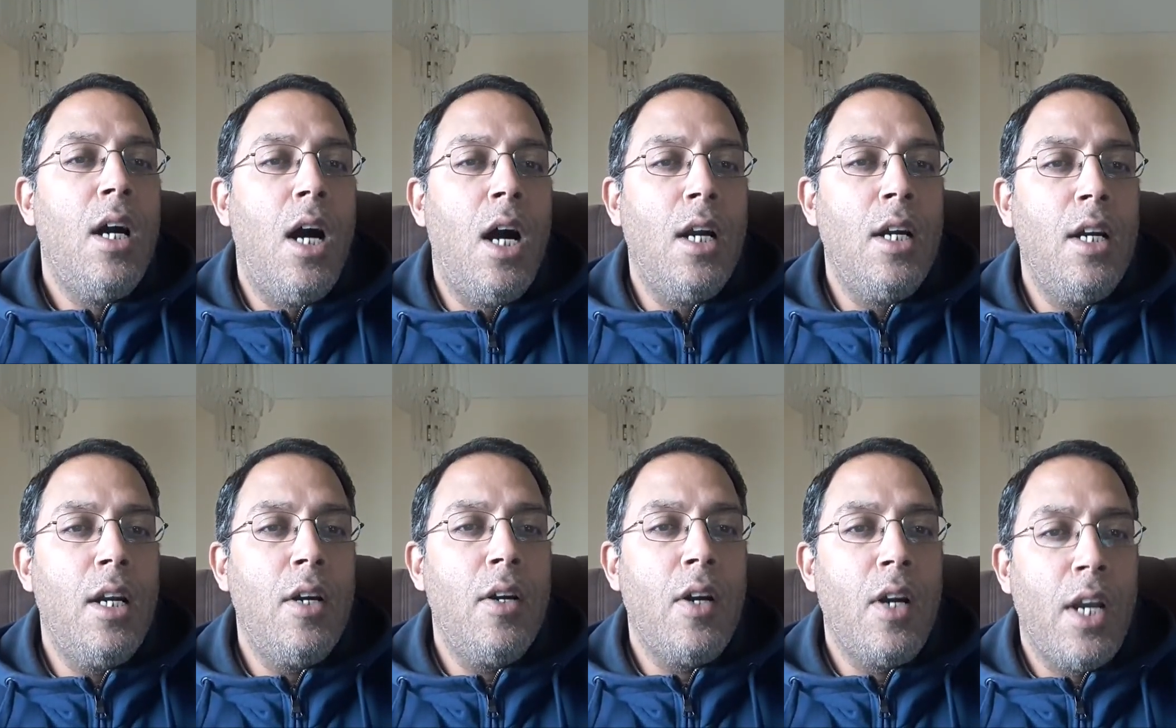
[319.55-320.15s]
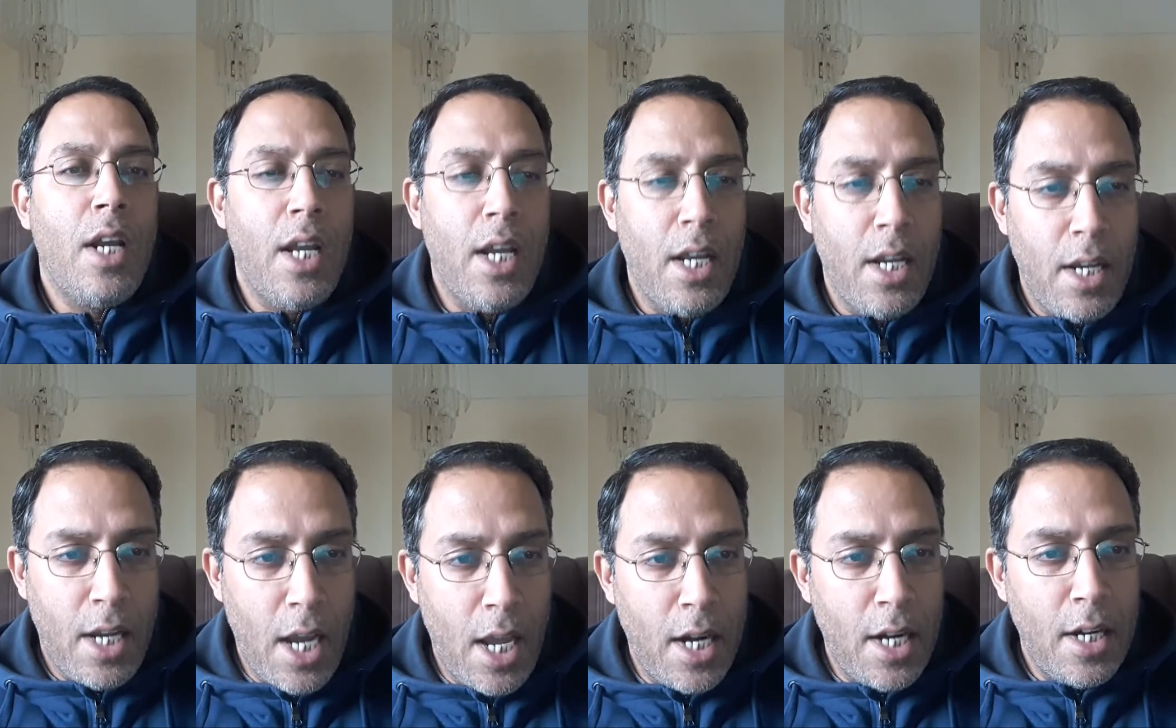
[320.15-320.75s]
under
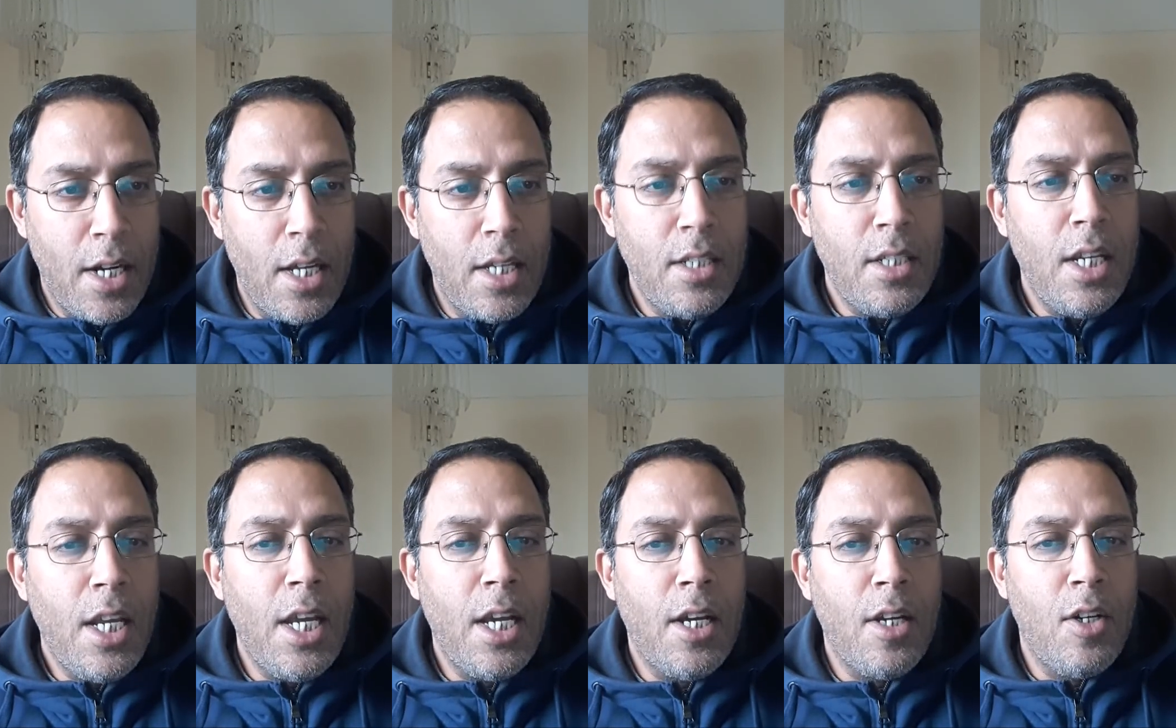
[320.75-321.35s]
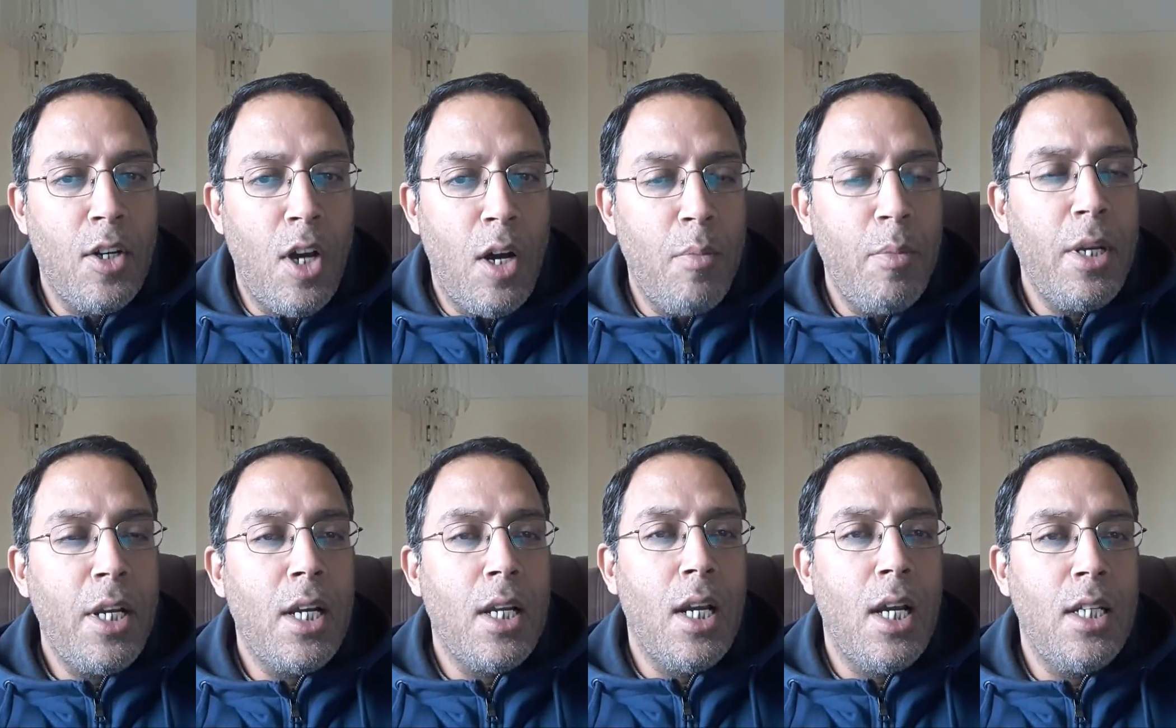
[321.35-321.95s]
Canada's
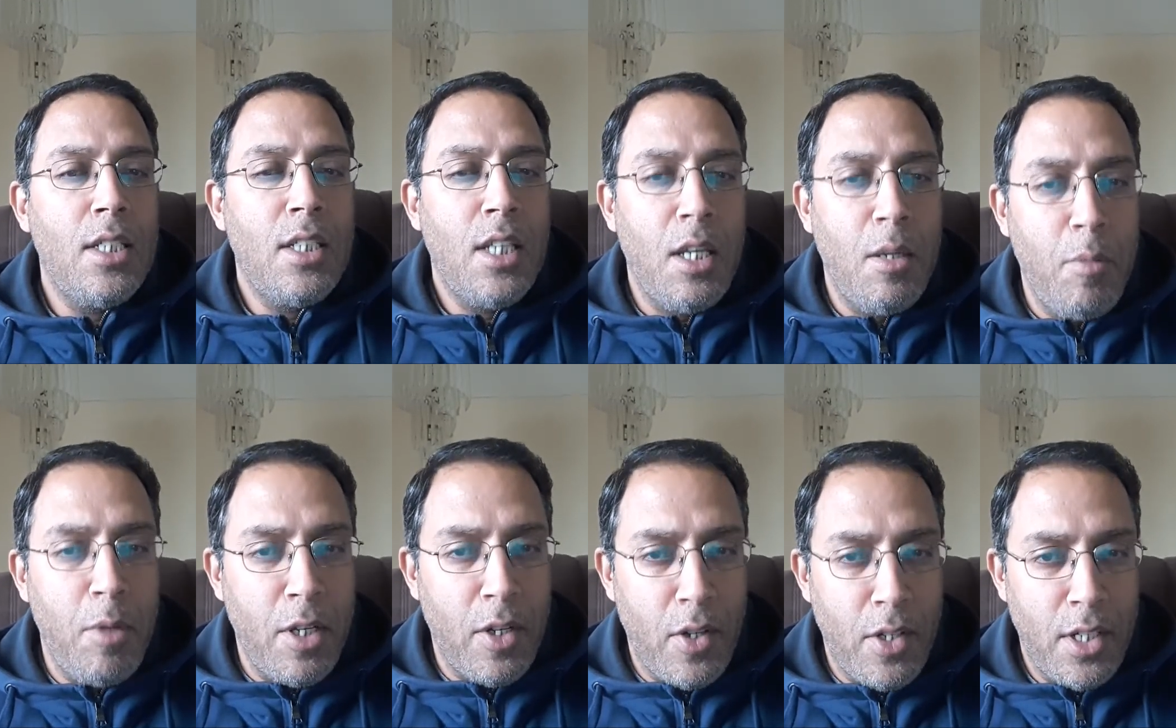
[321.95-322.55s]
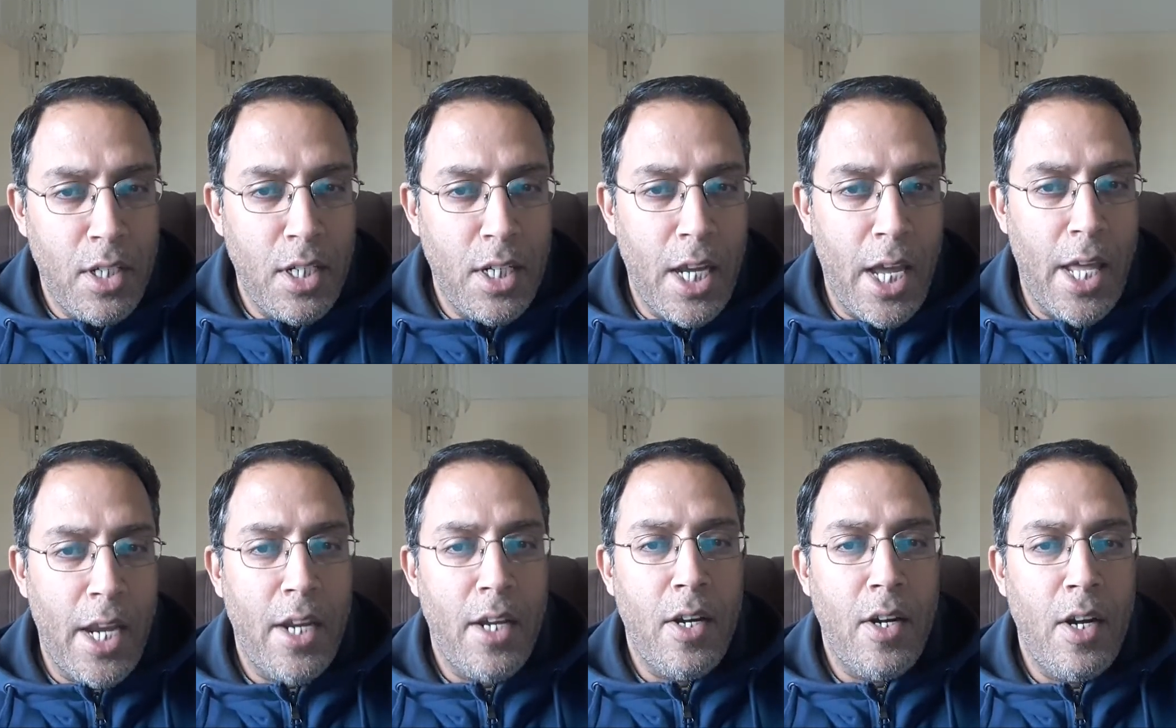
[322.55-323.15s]
economic class immigration
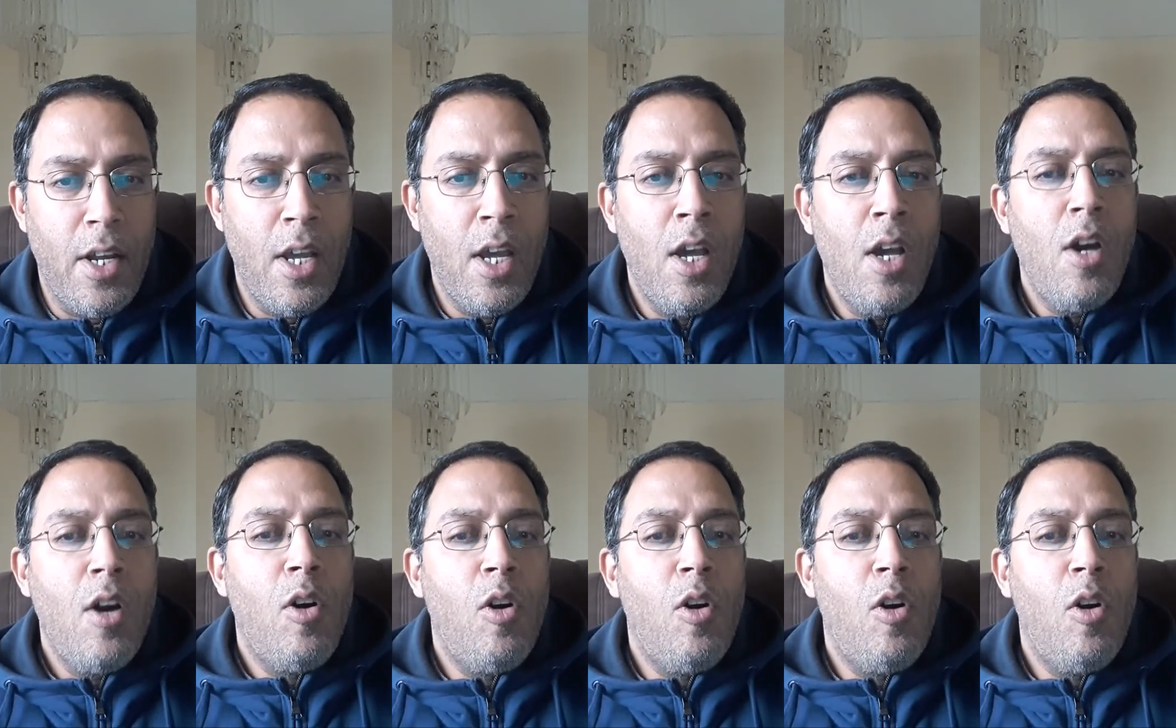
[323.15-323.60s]
category